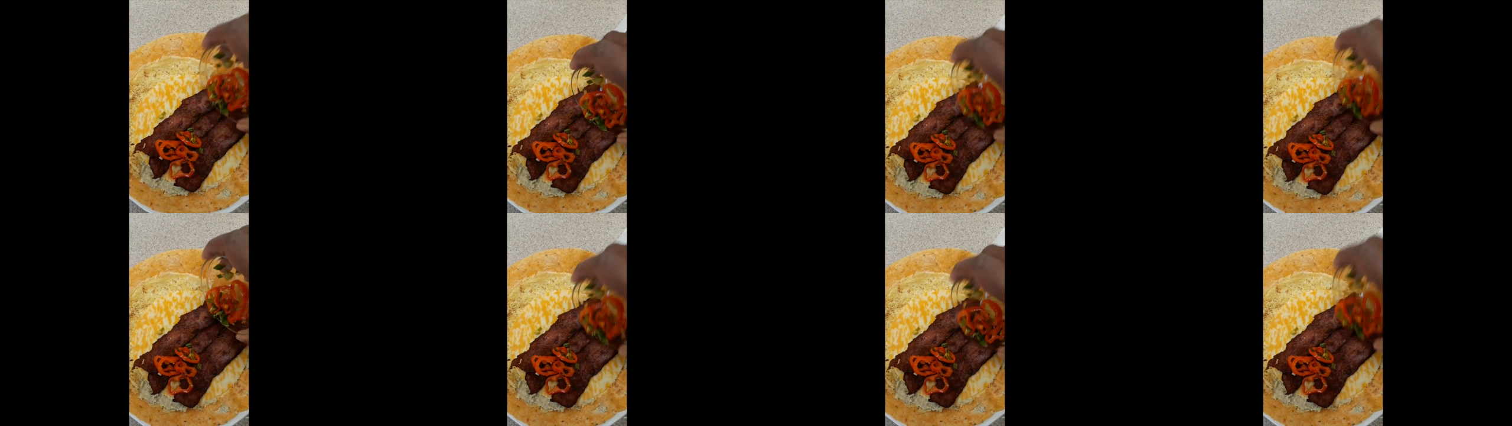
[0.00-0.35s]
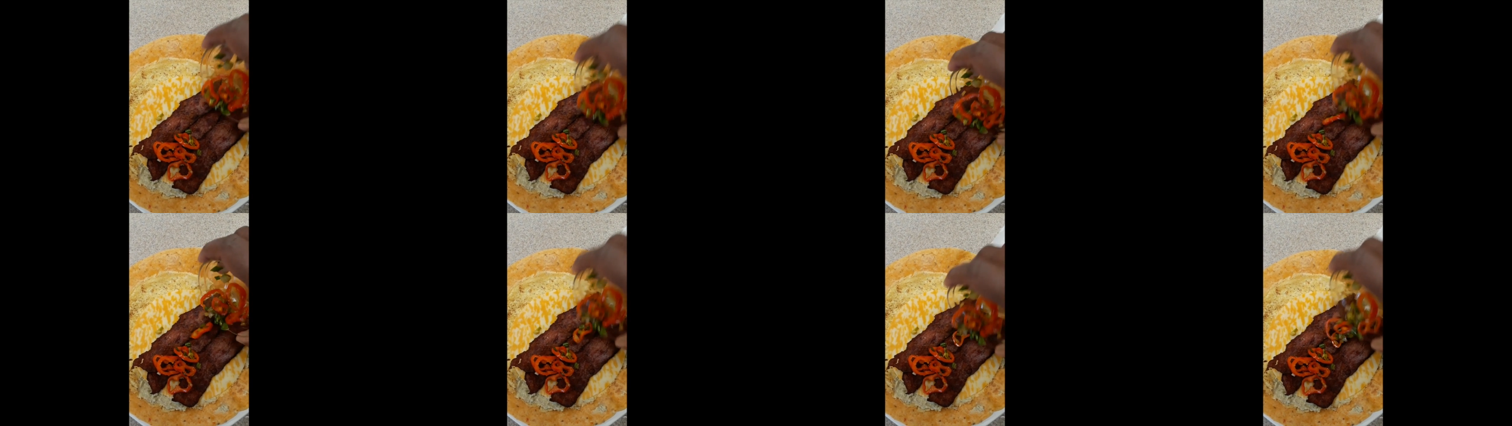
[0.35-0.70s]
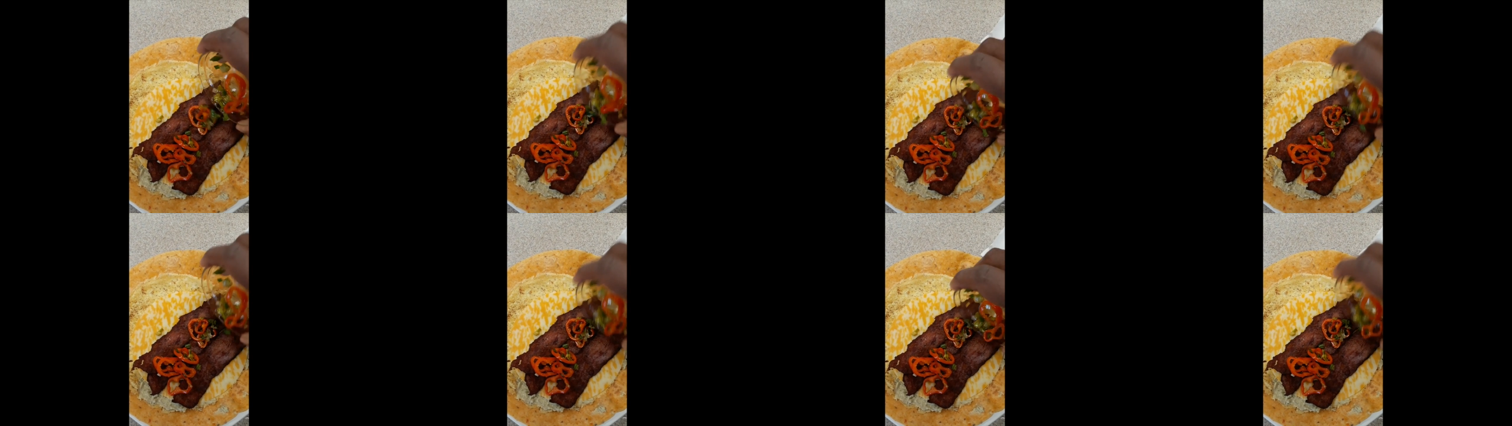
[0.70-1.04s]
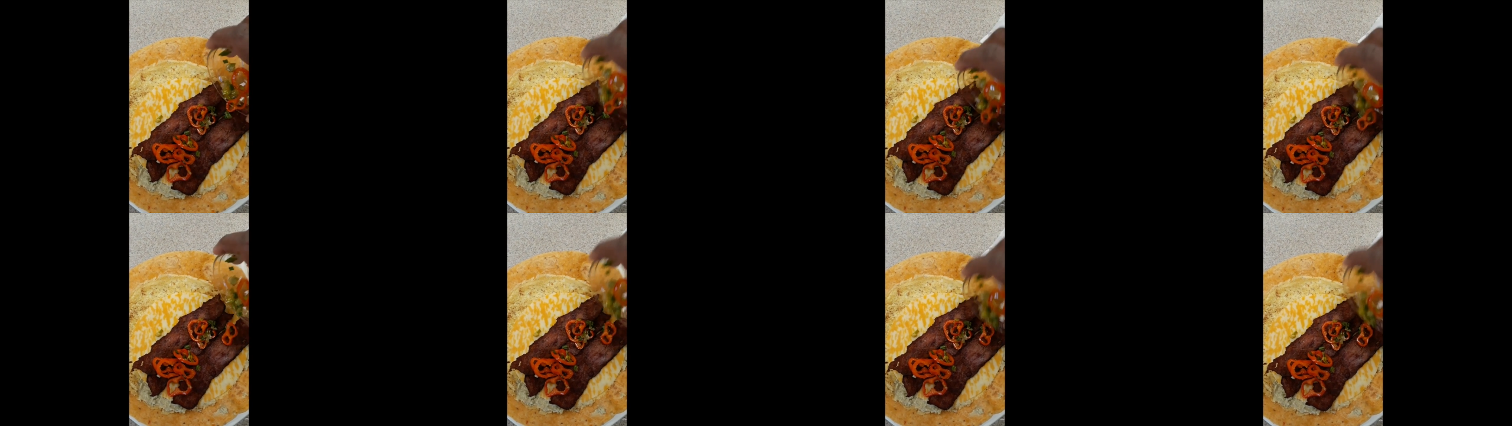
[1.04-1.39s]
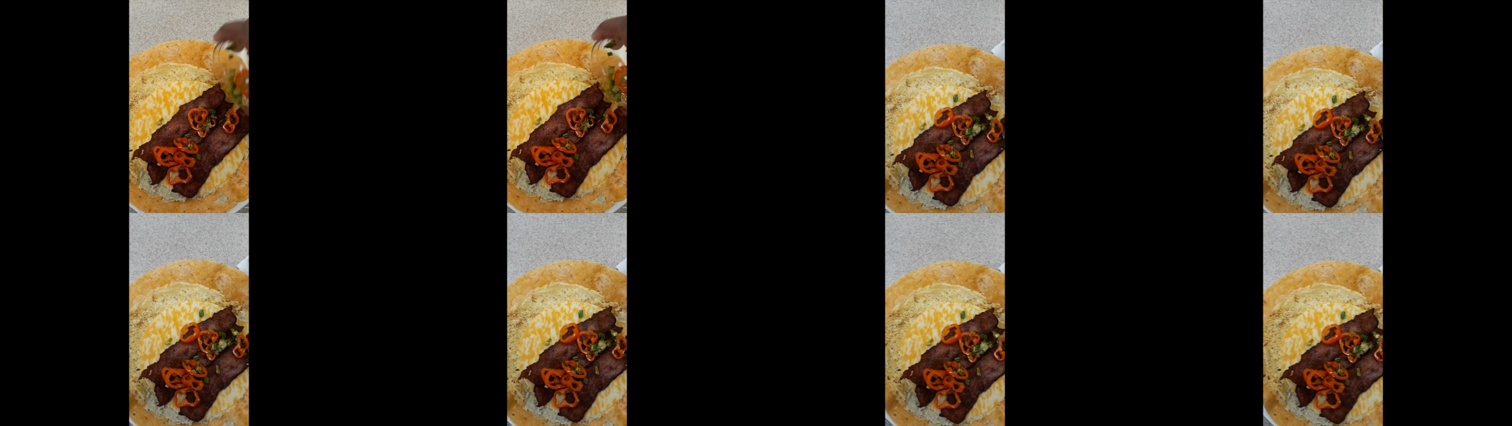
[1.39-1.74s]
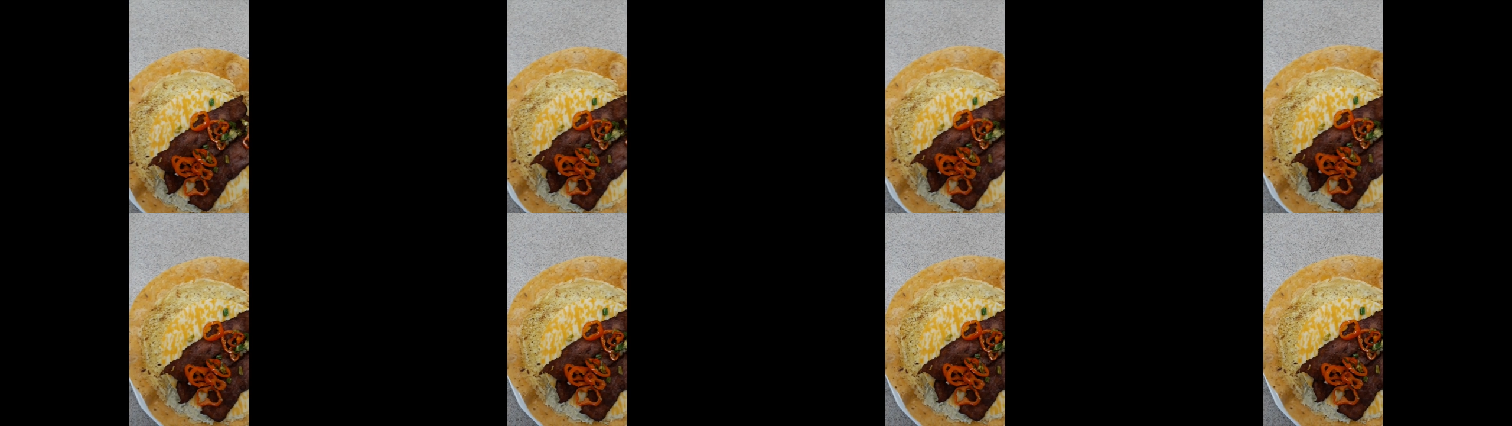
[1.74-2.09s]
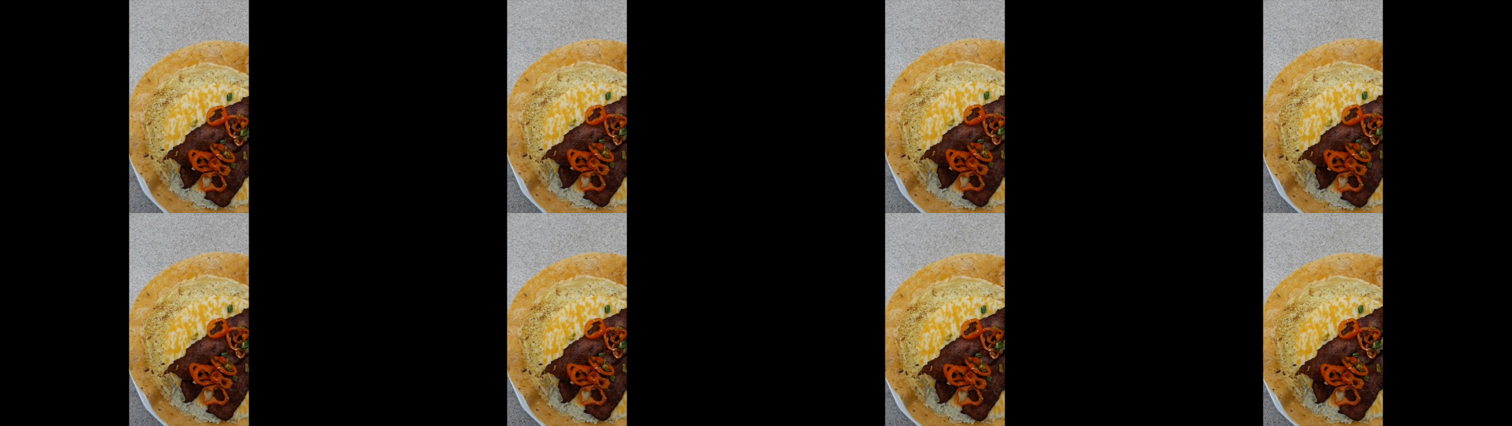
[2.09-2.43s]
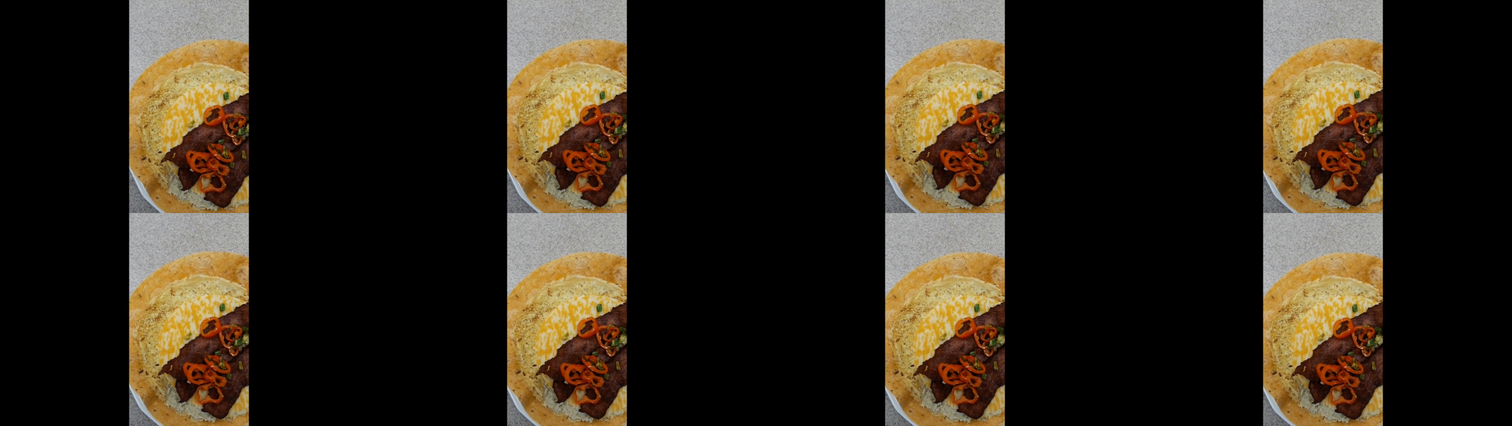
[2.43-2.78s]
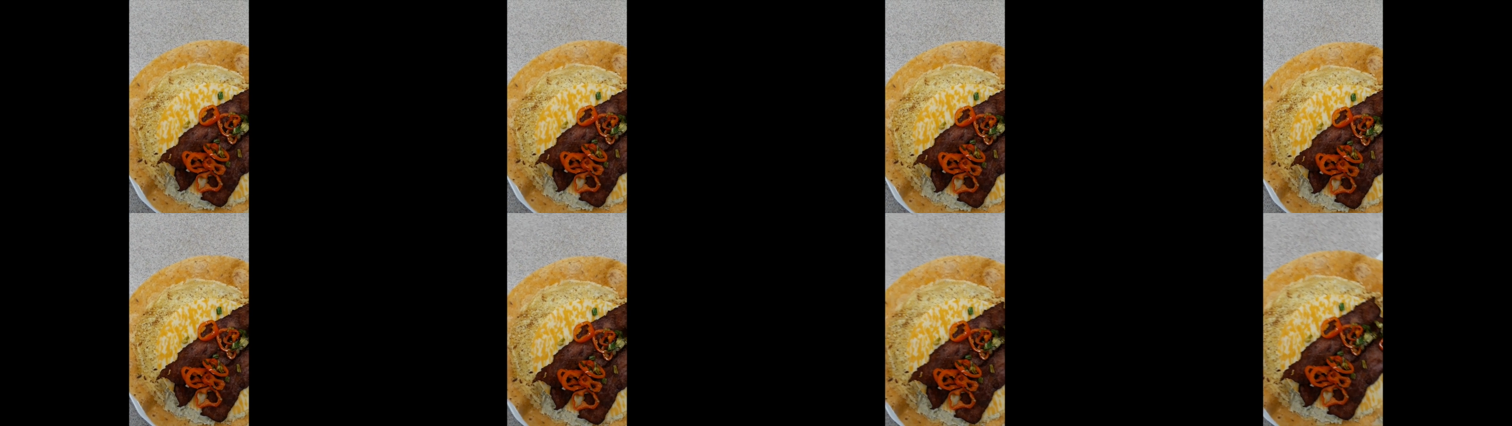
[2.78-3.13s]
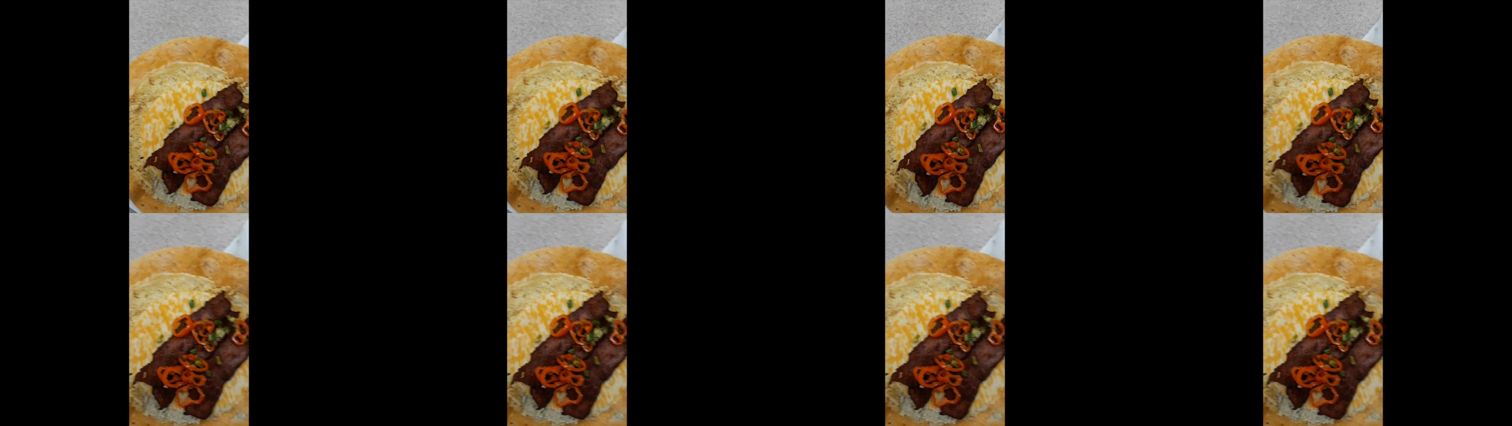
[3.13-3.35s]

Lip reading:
[unreadable: no face in view]